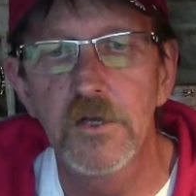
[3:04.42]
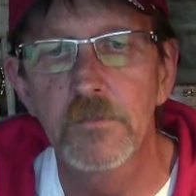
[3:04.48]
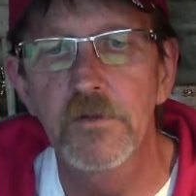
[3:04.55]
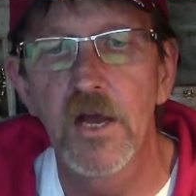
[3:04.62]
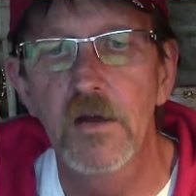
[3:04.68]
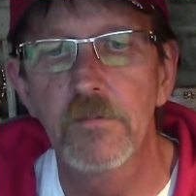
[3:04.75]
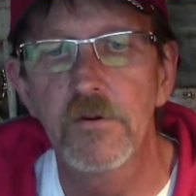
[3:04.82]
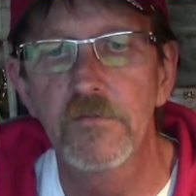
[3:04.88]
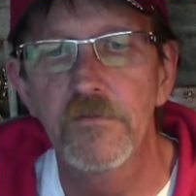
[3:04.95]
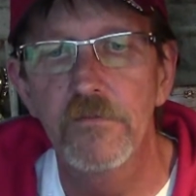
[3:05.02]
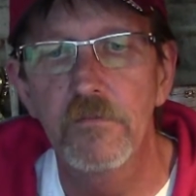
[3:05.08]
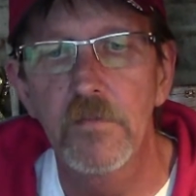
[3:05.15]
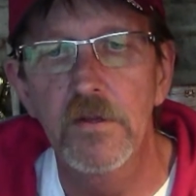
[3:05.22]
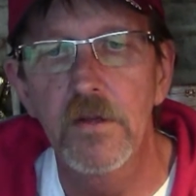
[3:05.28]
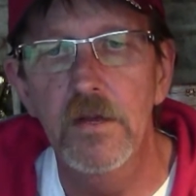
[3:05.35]
some type of
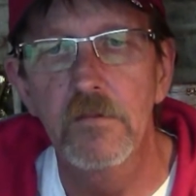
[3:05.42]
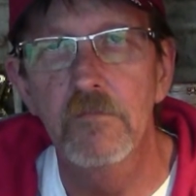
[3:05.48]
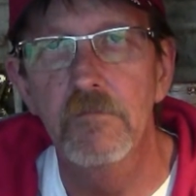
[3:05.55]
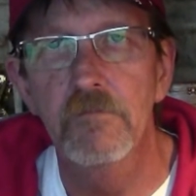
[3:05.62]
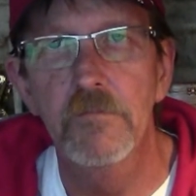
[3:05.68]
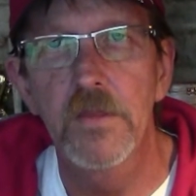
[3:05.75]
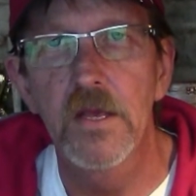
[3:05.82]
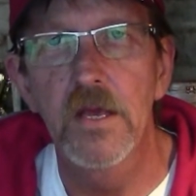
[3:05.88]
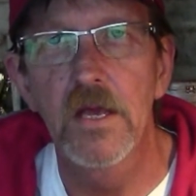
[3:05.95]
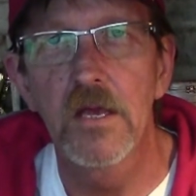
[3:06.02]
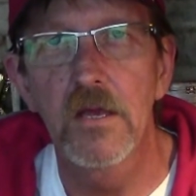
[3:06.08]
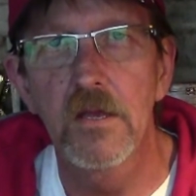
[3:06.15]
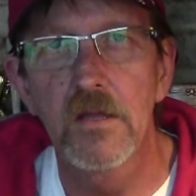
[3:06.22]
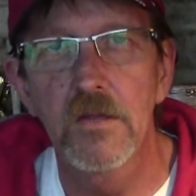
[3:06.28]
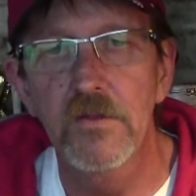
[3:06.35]

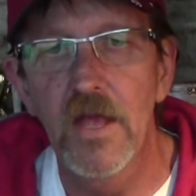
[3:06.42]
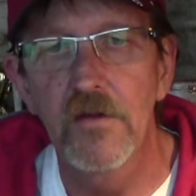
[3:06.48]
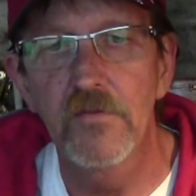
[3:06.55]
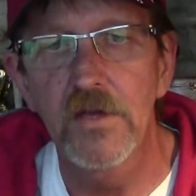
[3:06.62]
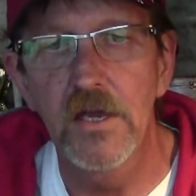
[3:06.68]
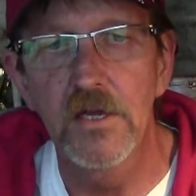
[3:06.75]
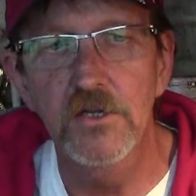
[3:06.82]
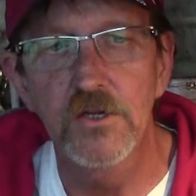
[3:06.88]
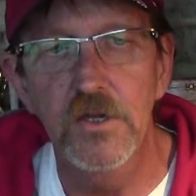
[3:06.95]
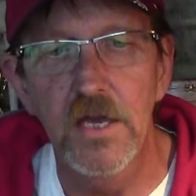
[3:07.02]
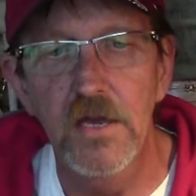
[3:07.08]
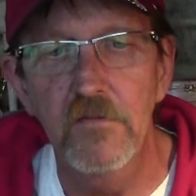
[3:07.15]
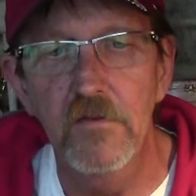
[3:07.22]
navigation